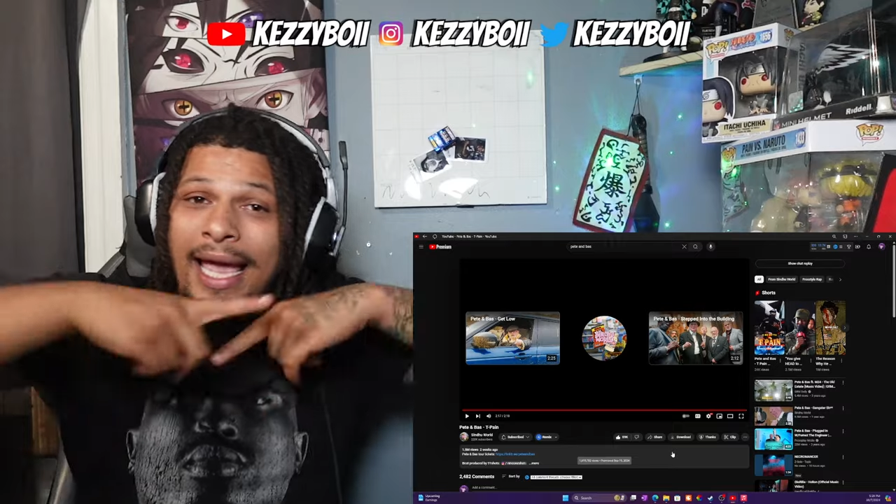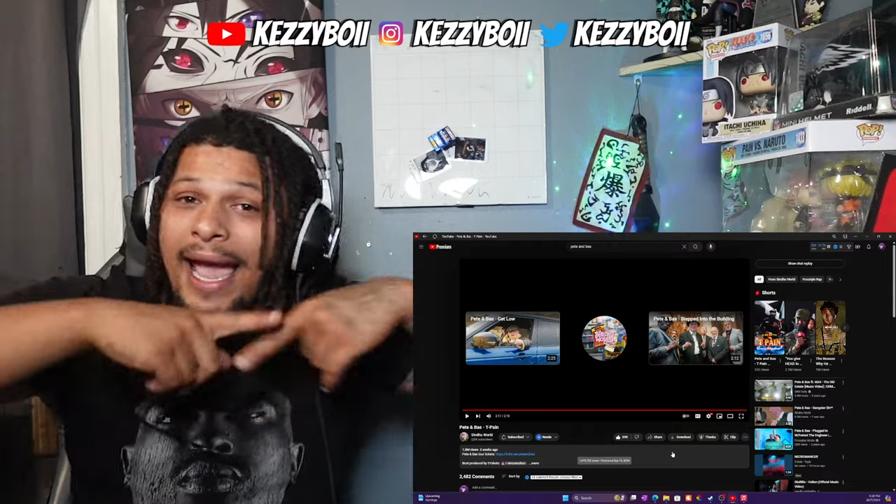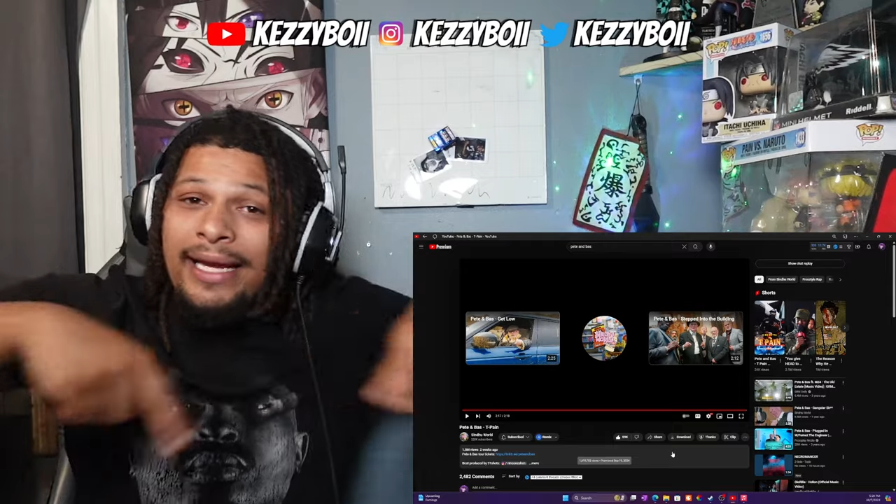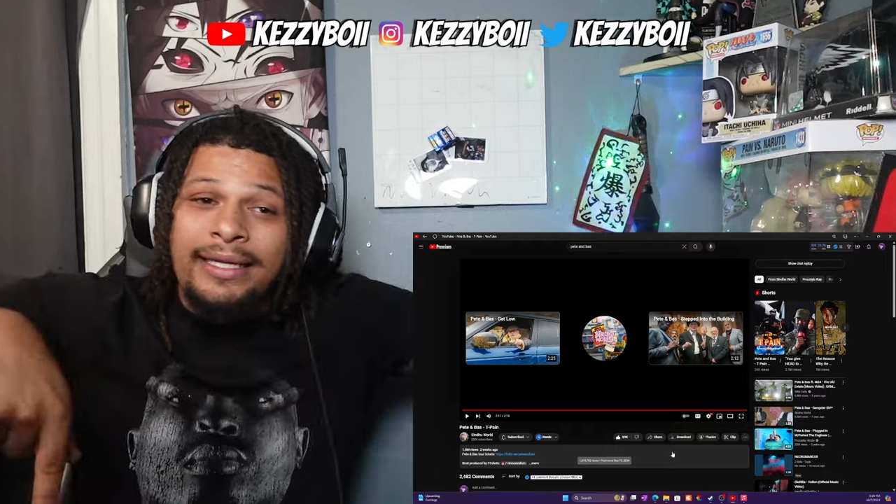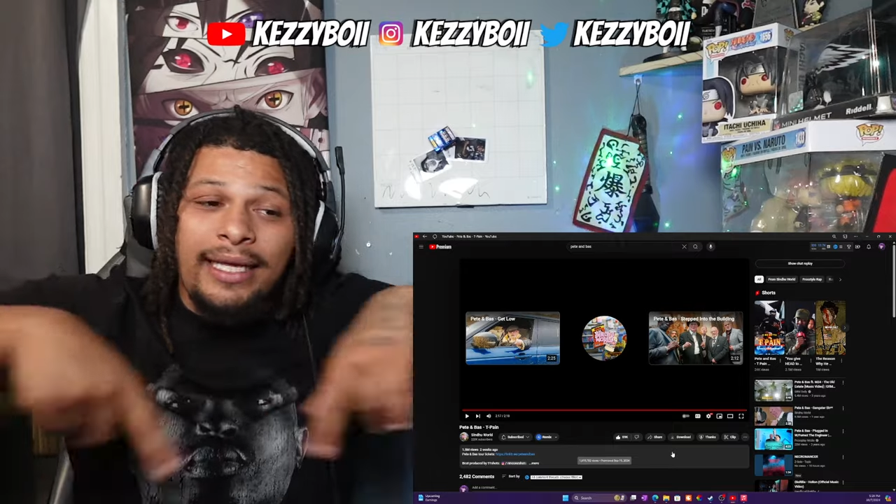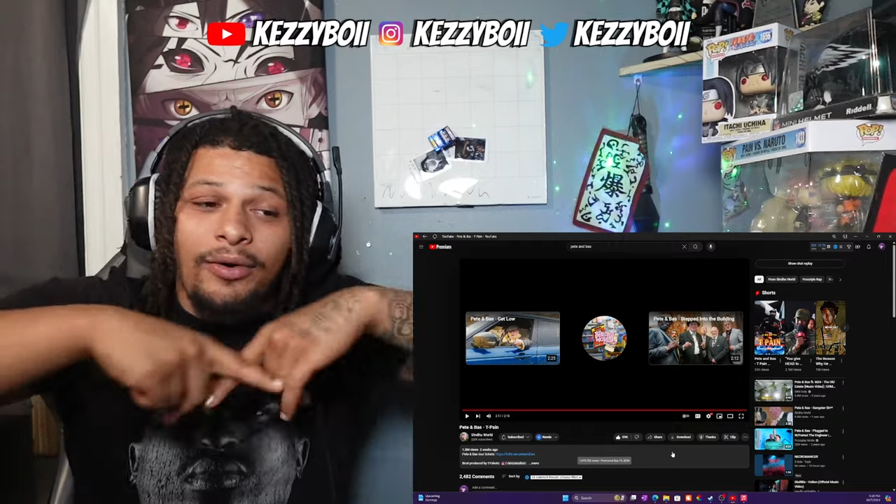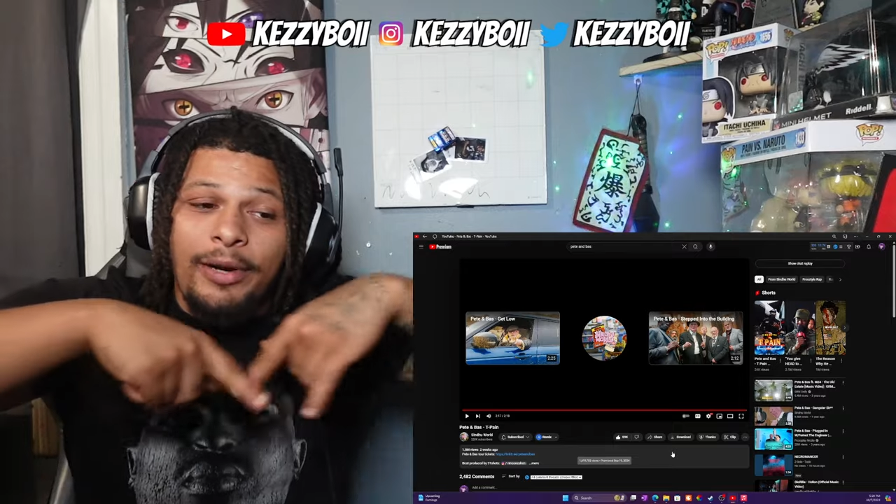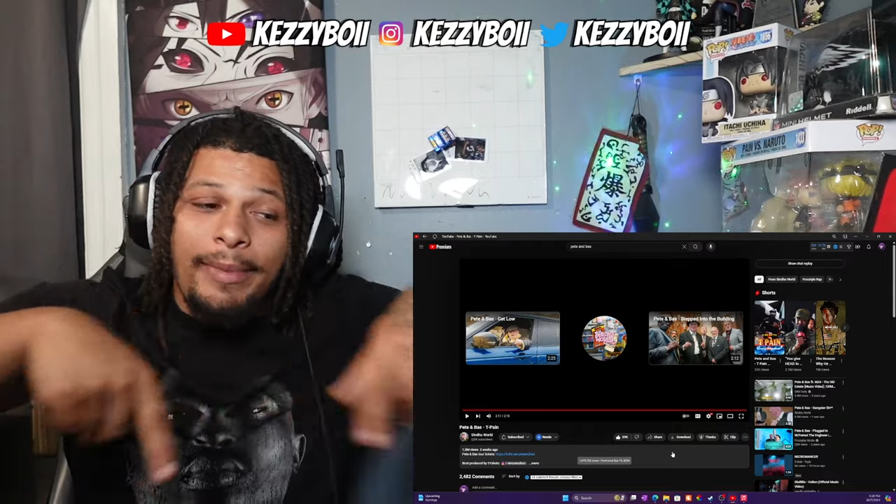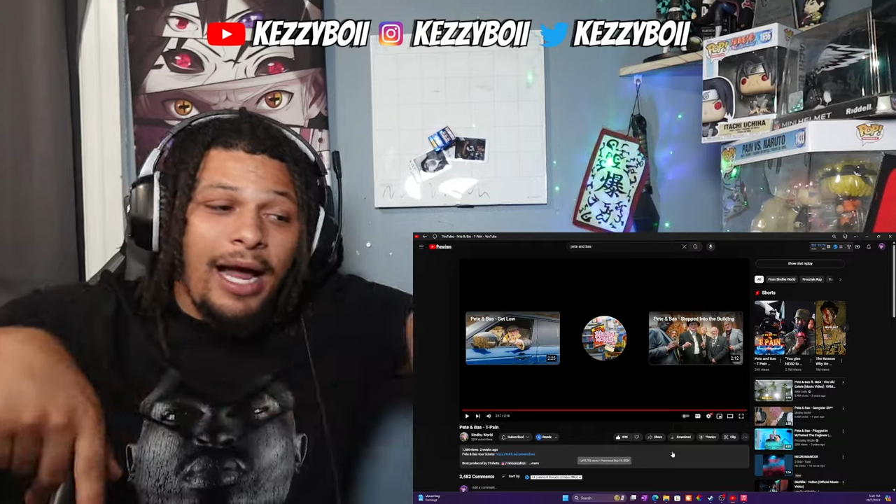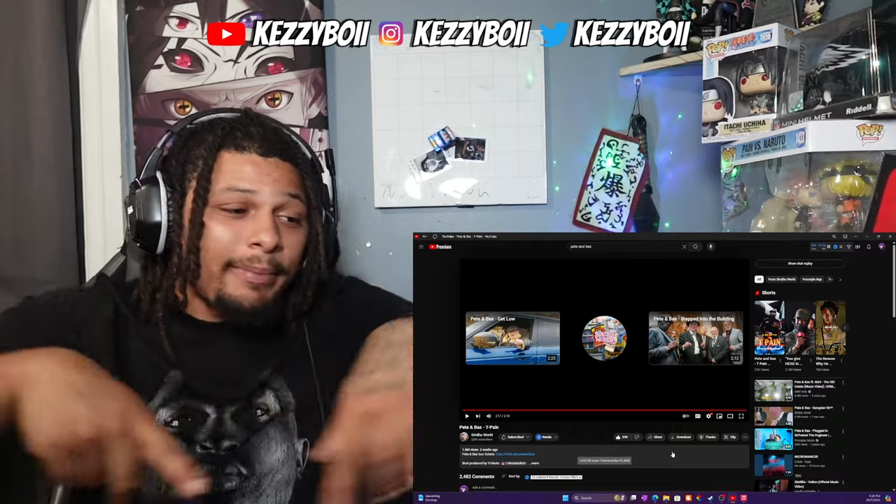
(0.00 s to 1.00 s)
Anything on the
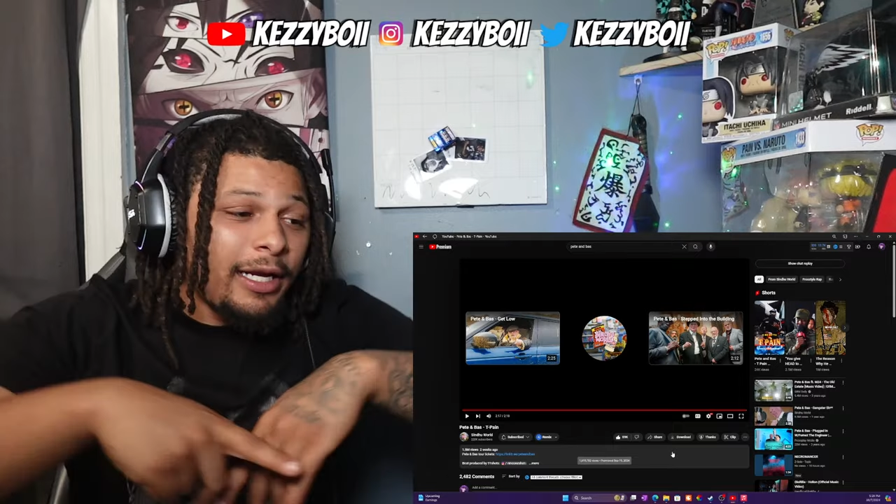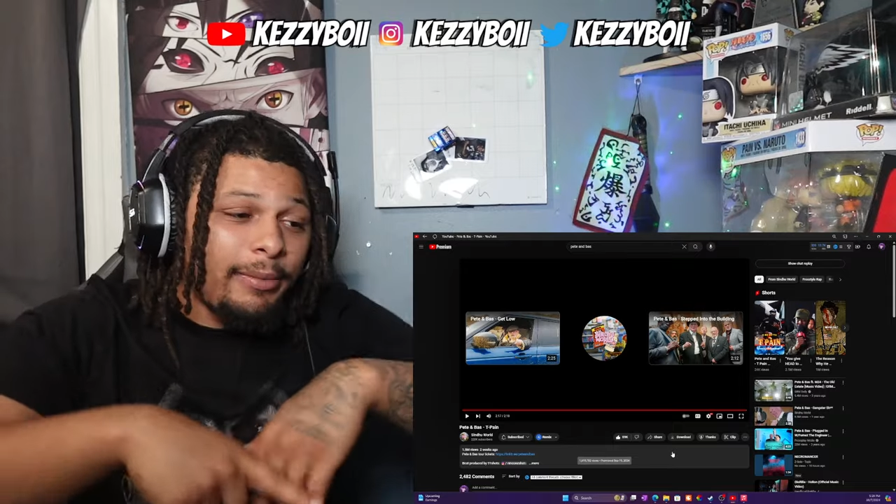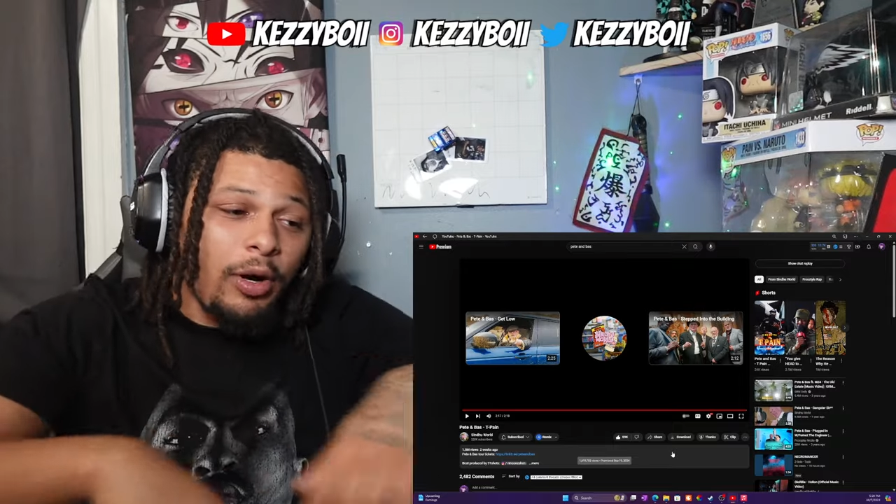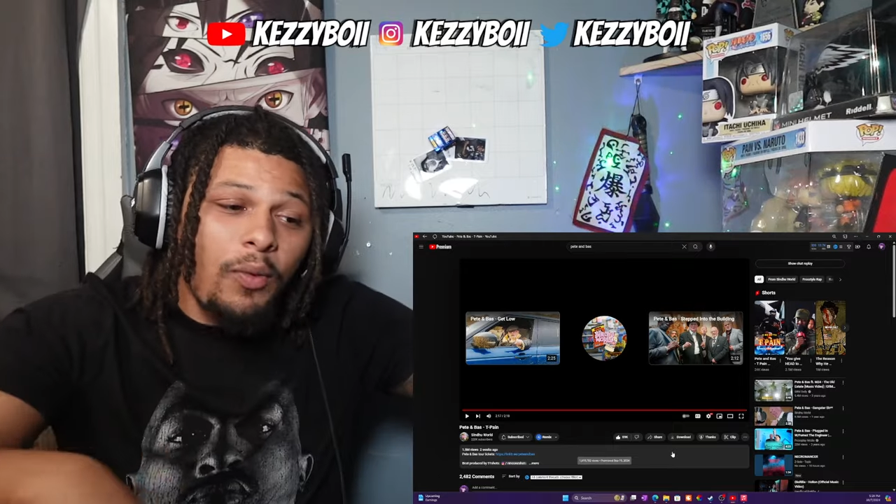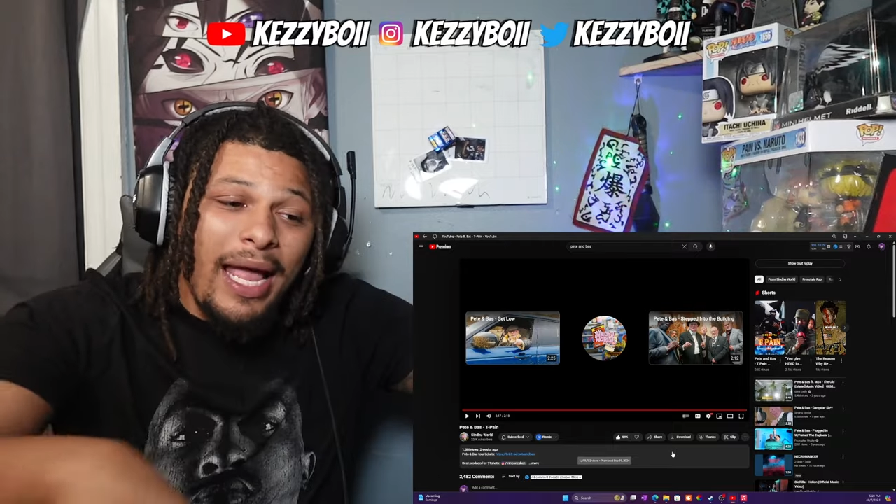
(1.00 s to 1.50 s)
bottom here, bro.